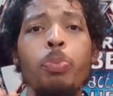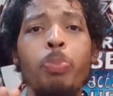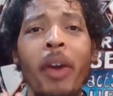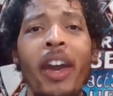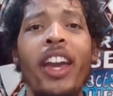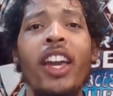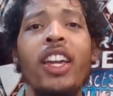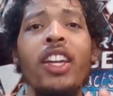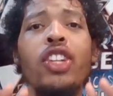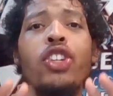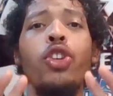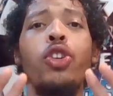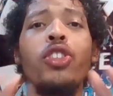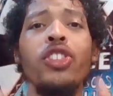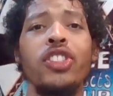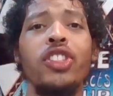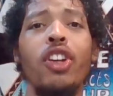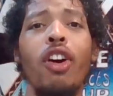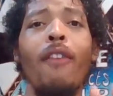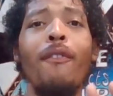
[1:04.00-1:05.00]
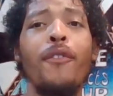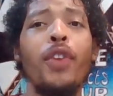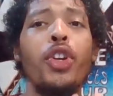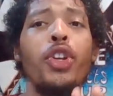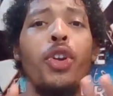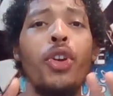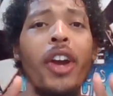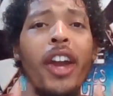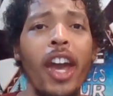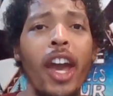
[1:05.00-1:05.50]
you paying yourself for
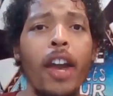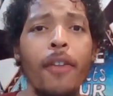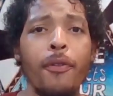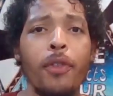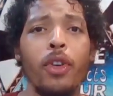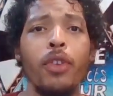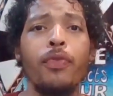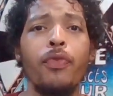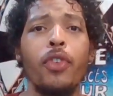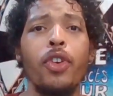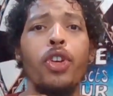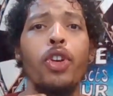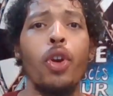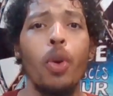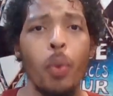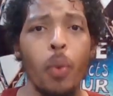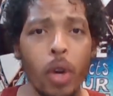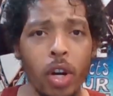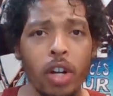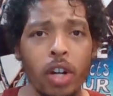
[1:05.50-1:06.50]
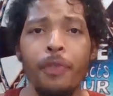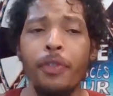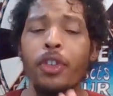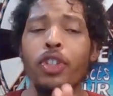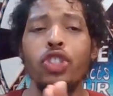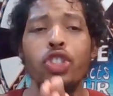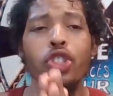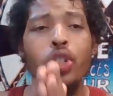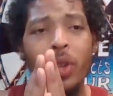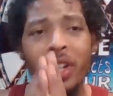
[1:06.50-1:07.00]
your effort, for your work, for
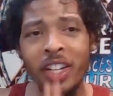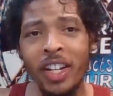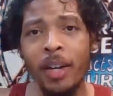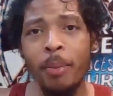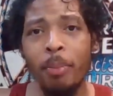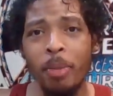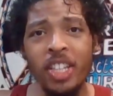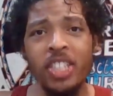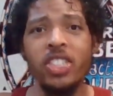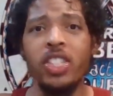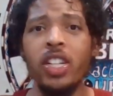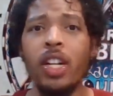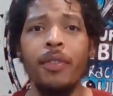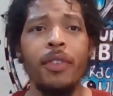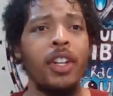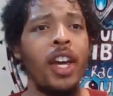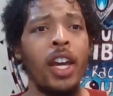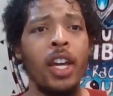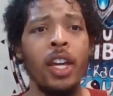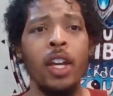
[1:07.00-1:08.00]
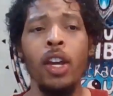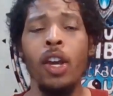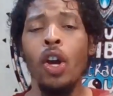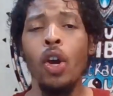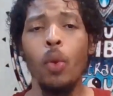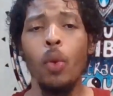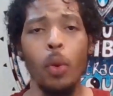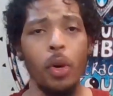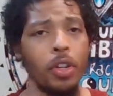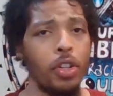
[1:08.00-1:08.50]
showing up each and every day,
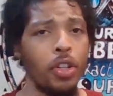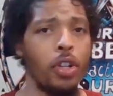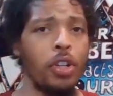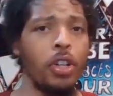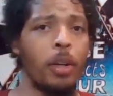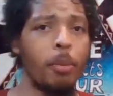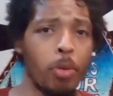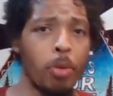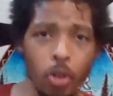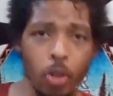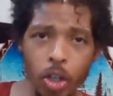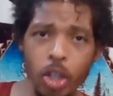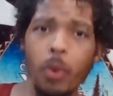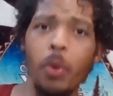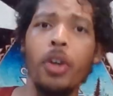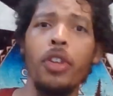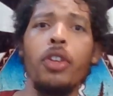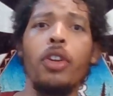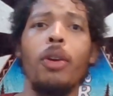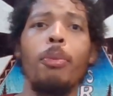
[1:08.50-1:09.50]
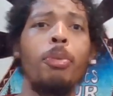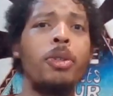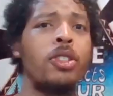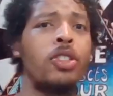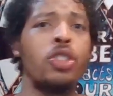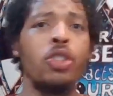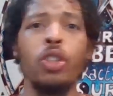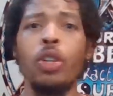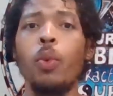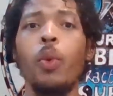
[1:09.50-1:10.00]
whether you're an employee, whether you're a
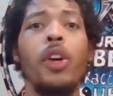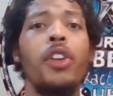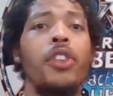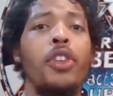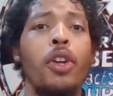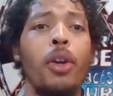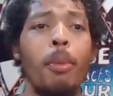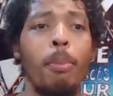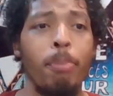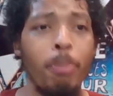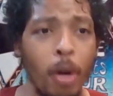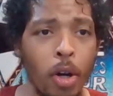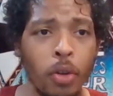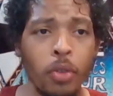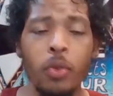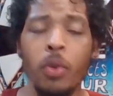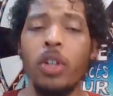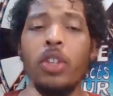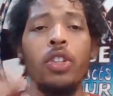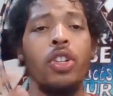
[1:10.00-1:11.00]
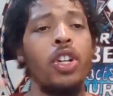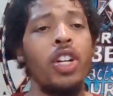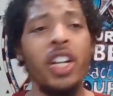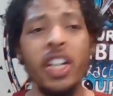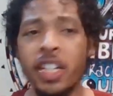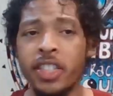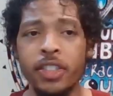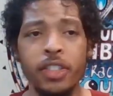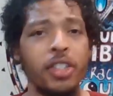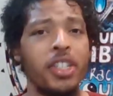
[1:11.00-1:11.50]
business owner, whether you're both, whether you're a
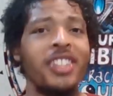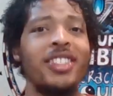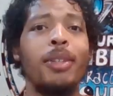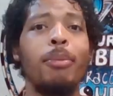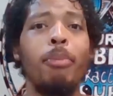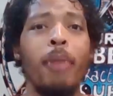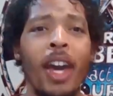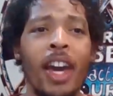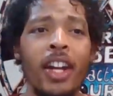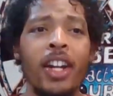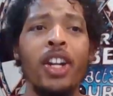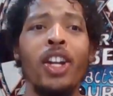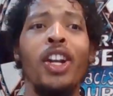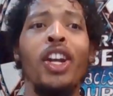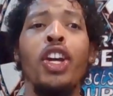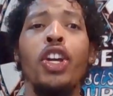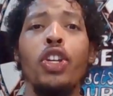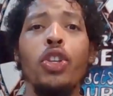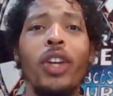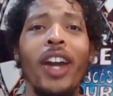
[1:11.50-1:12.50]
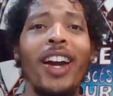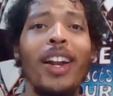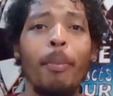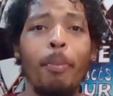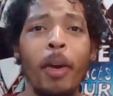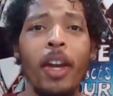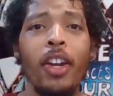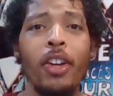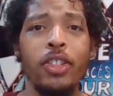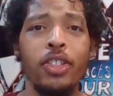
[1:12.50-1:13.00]
hustler. It doesn't matter. You got to
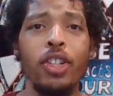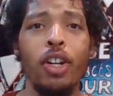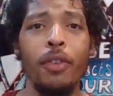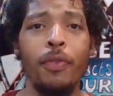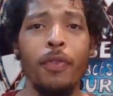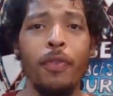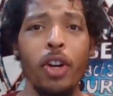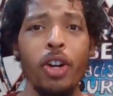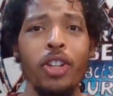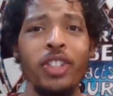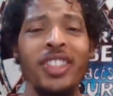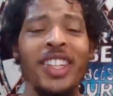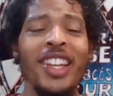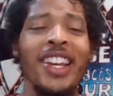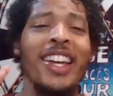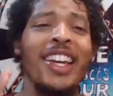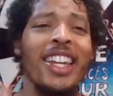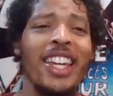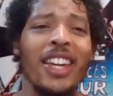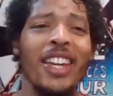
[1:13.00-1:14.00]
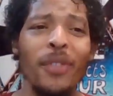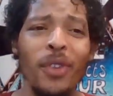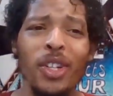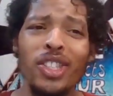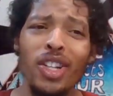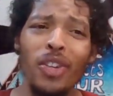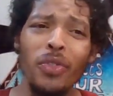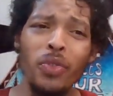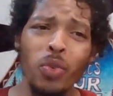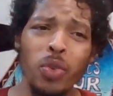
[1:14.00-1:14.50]
pay yourself first. Give
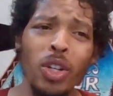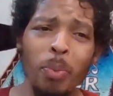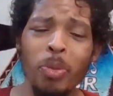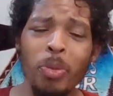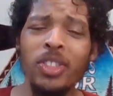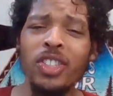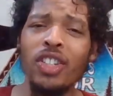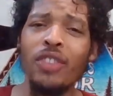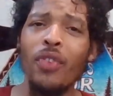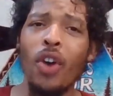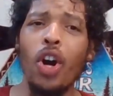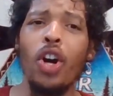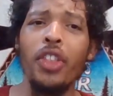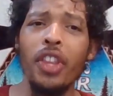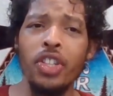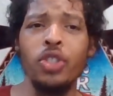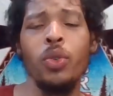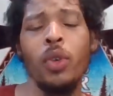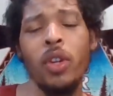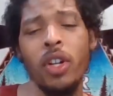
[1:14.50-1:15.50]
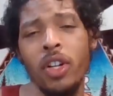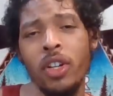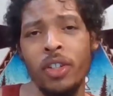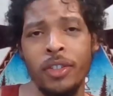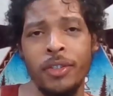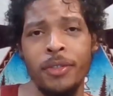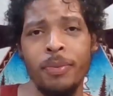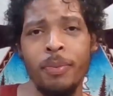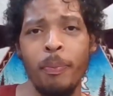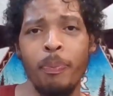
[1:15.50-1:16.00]
yourself 20% of all that you
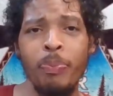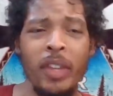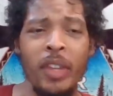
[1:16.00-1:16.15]
earn.